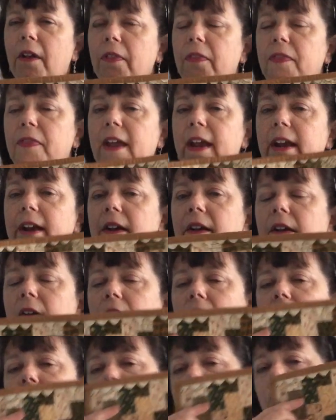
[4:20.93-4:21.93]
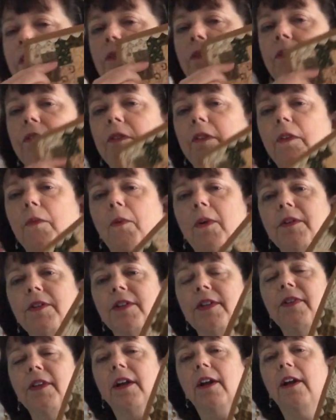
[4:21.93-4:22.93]
The ones
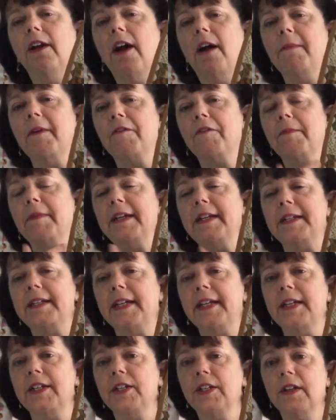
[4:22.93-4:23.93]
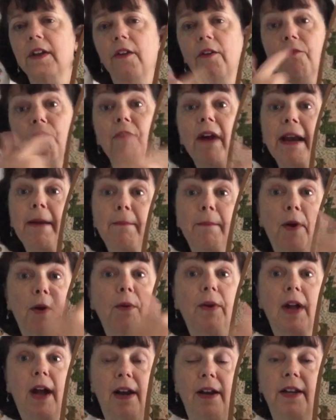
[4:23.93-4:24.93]
in the club, everybody did rainbow
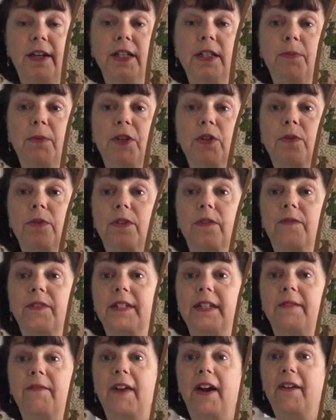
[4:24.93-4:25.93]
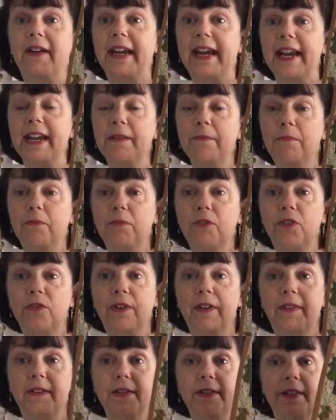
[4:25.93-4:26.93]
colours, which was obviously very in
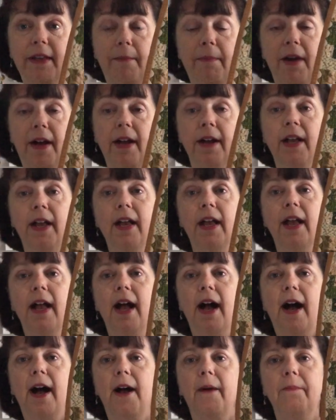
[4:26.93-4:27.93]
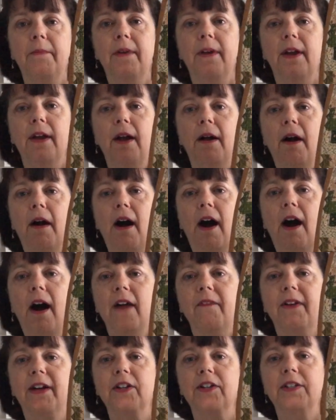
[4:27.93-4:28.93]
during the summer.
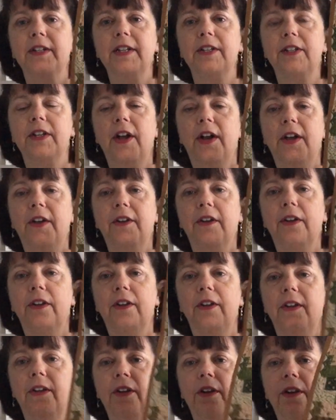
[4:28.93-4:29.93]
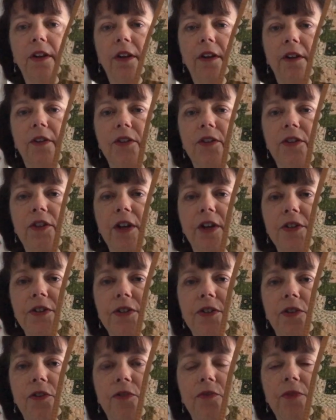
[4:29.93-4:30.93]
I've actually done
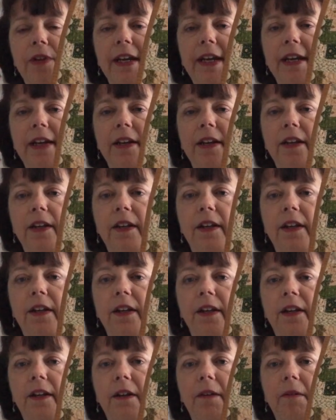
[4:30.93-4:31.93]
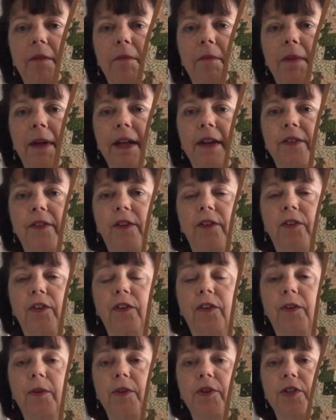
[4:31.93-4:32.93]
just green pieces,
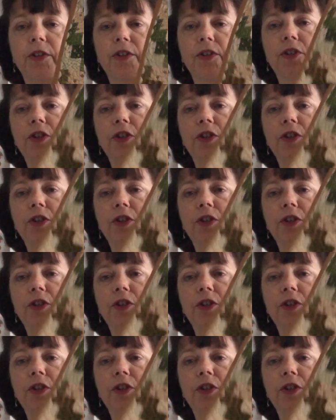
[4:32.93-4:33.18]
so it's just